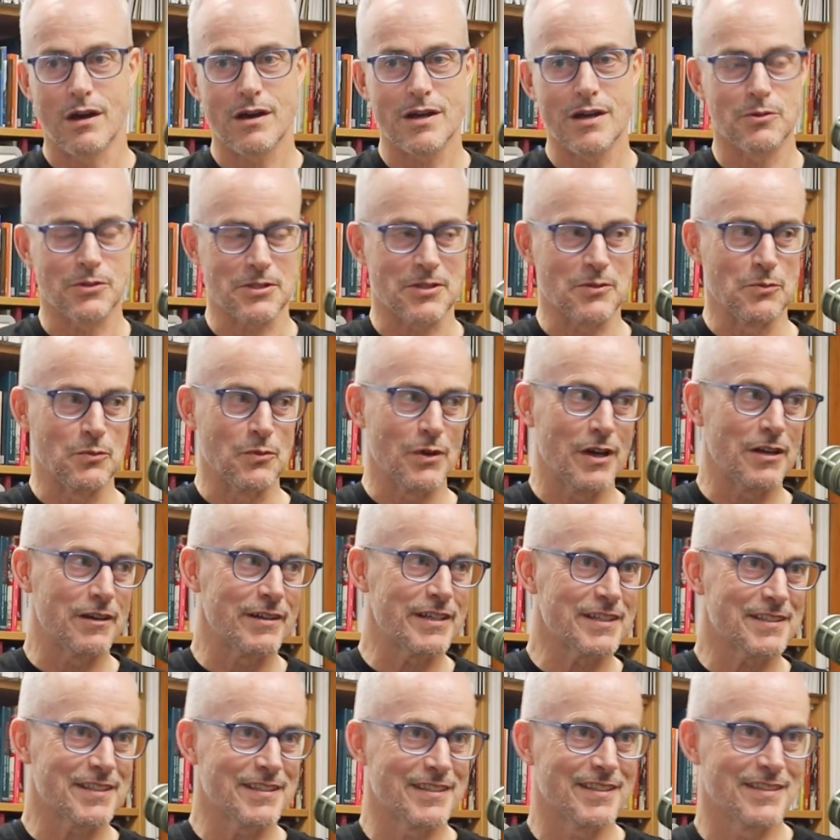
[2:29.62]
I wasn't
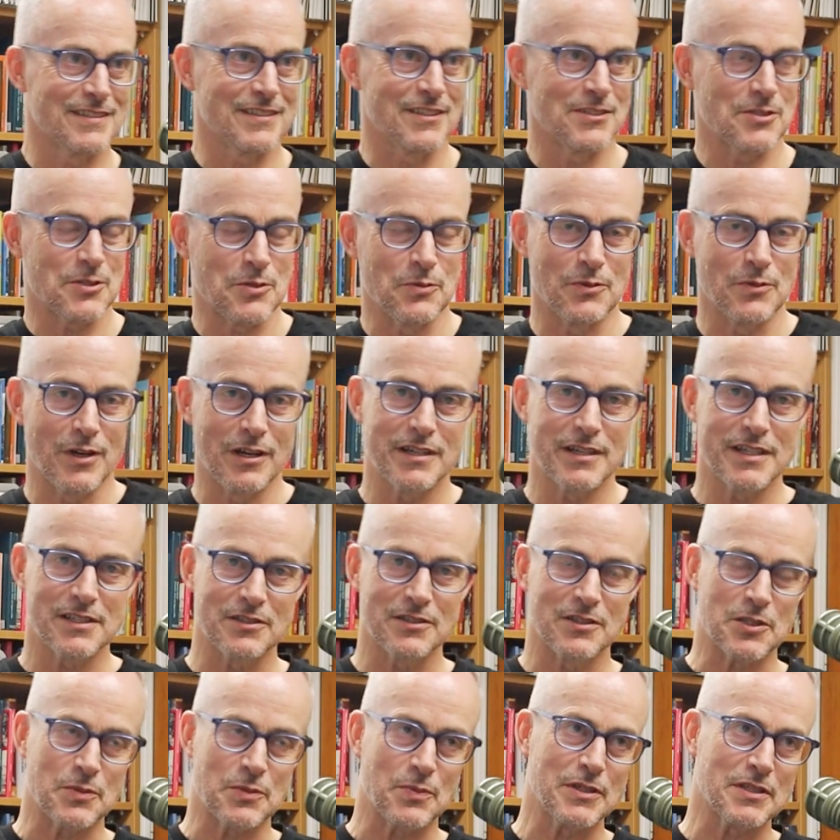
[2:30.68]
worried. I
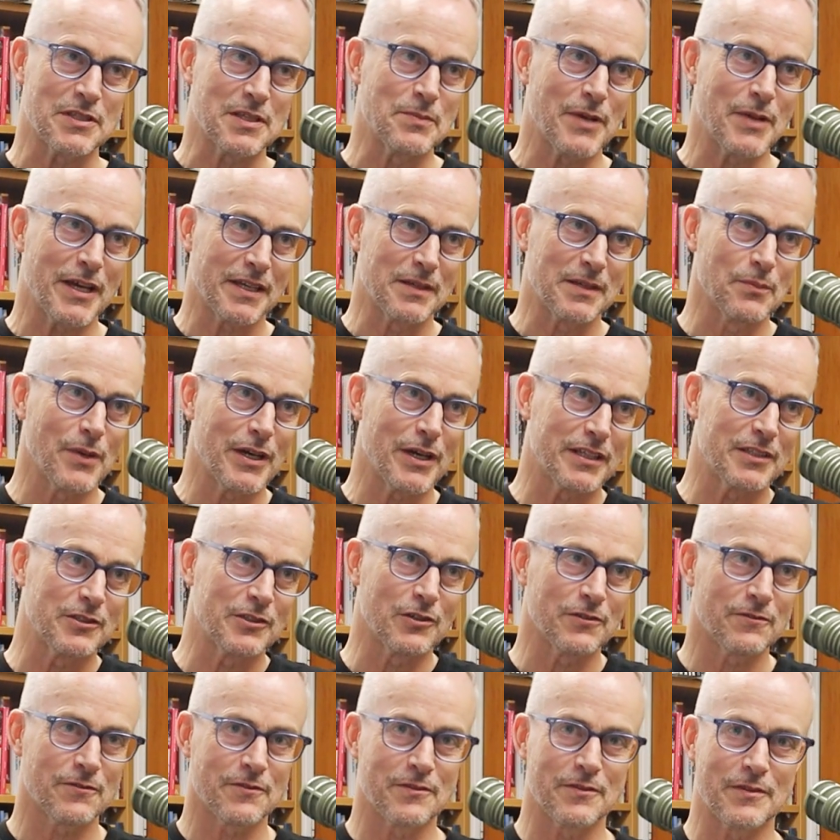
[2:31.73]
was busy making money
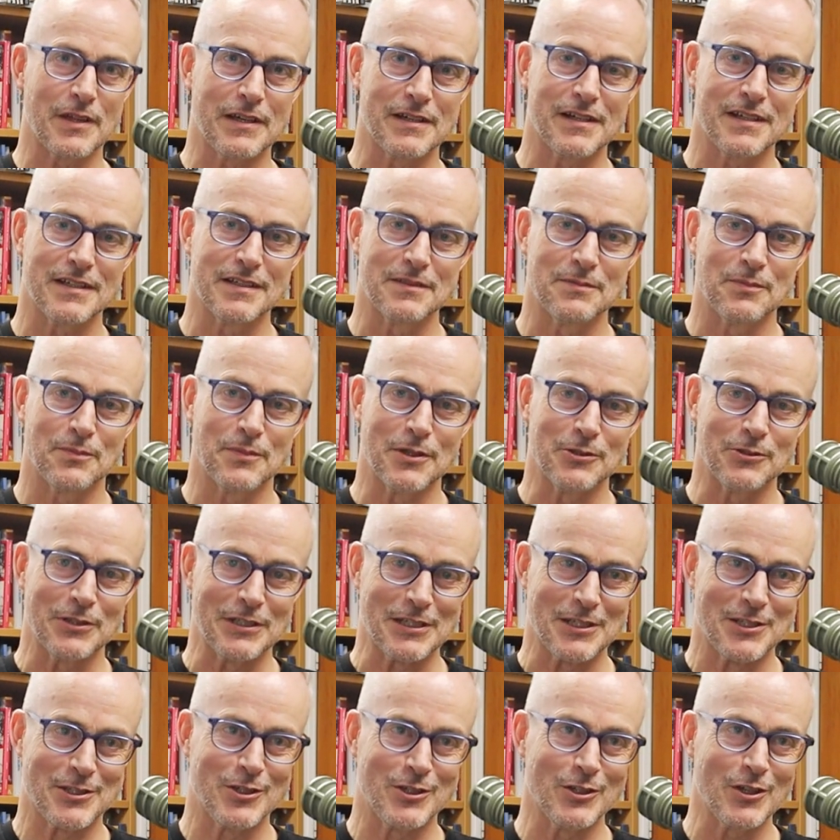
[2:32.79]
off
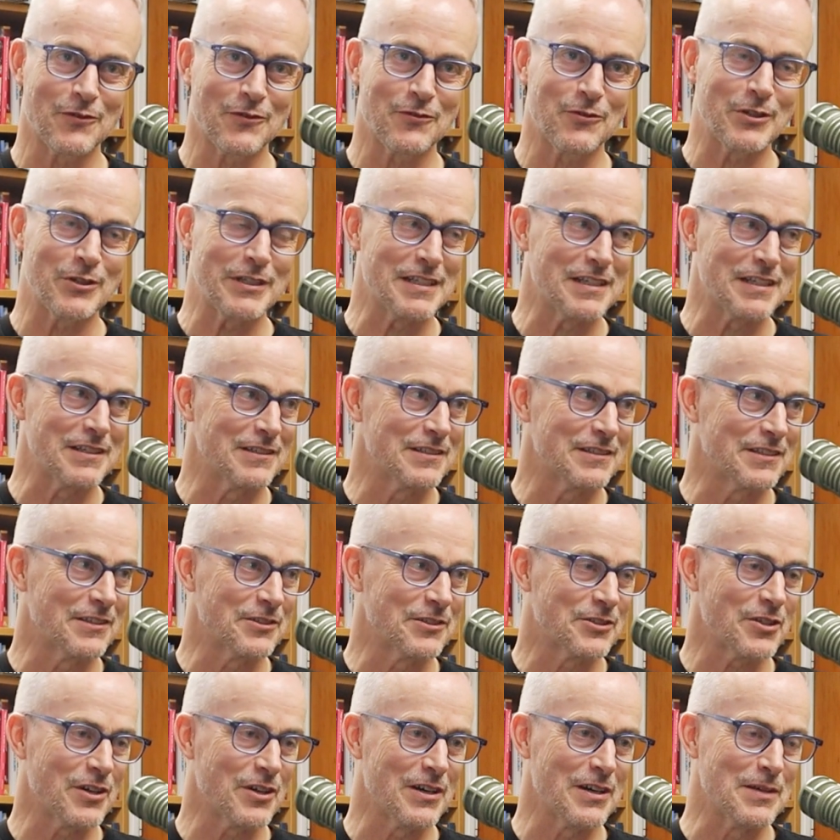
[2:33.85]
building software at the
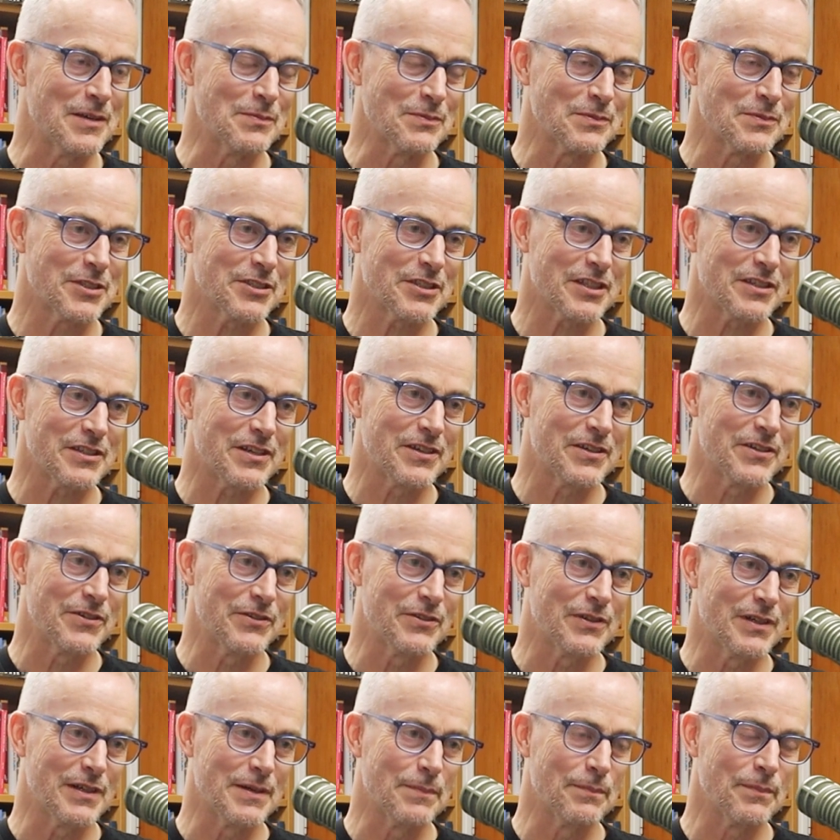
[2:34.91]
time.
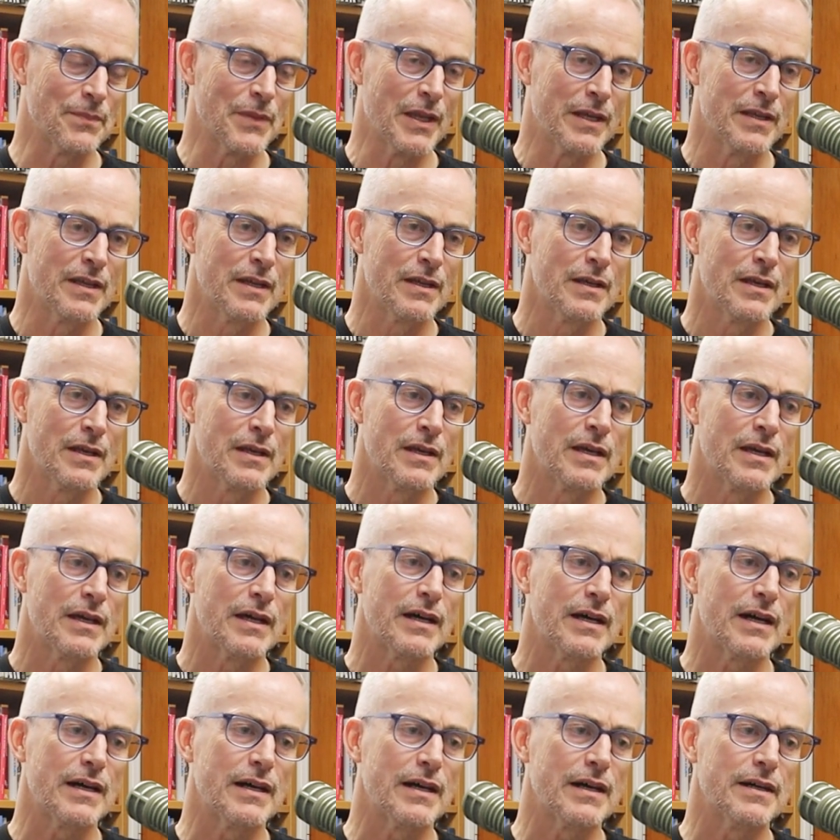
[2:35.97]
So
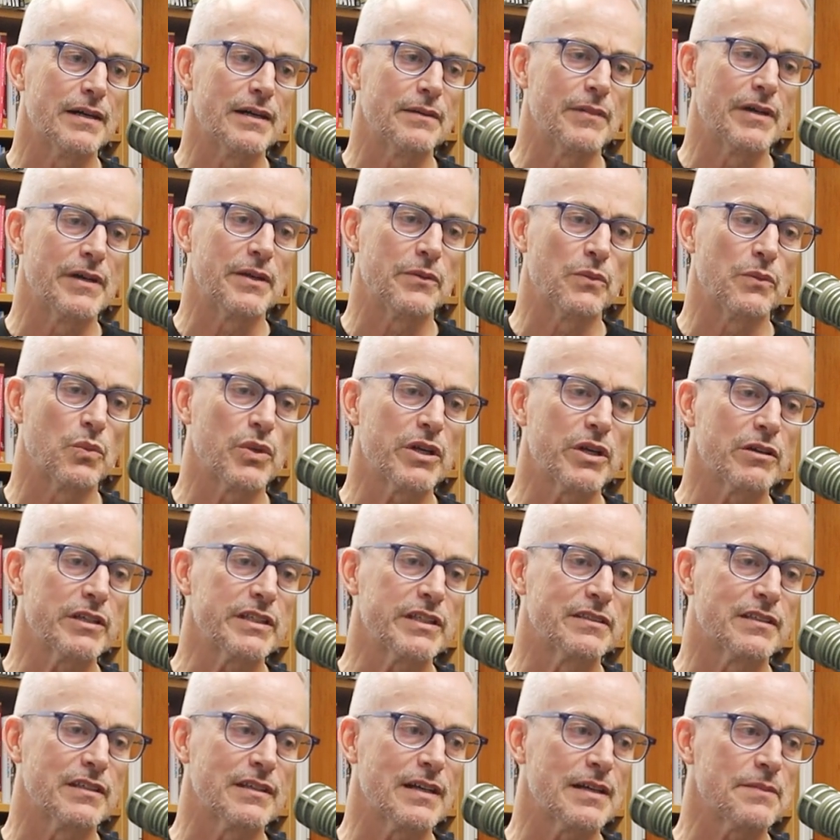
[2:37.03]
and where I
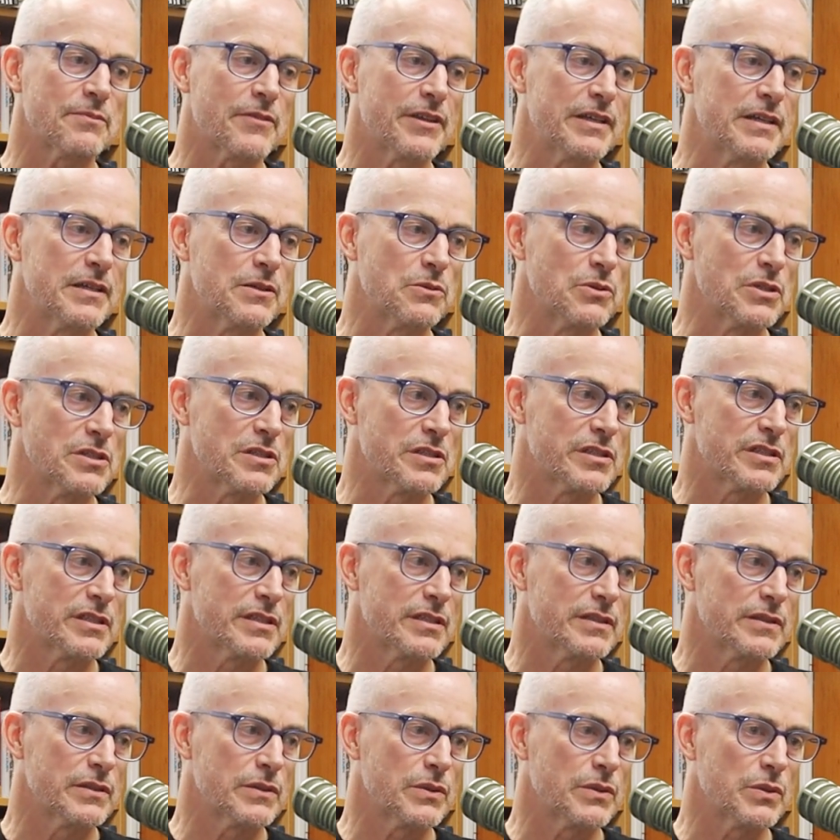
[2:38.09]
ended up there was